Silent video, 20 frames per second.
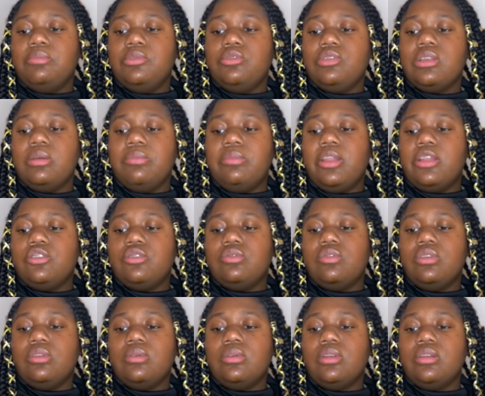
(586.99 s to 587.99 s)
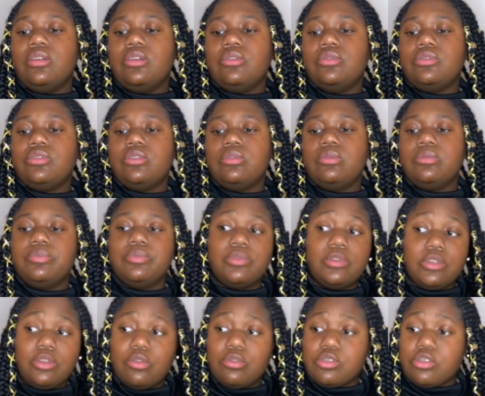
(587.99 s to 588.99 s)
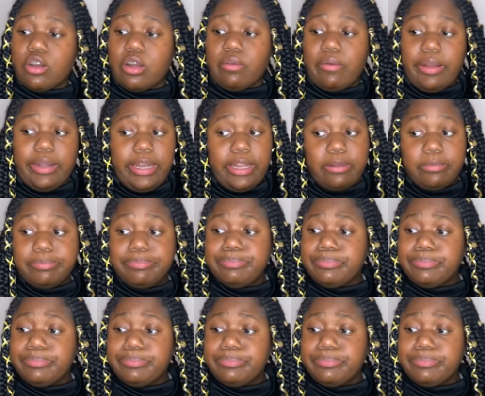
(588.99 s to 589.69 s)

do something that you really want to do. So go start it right now.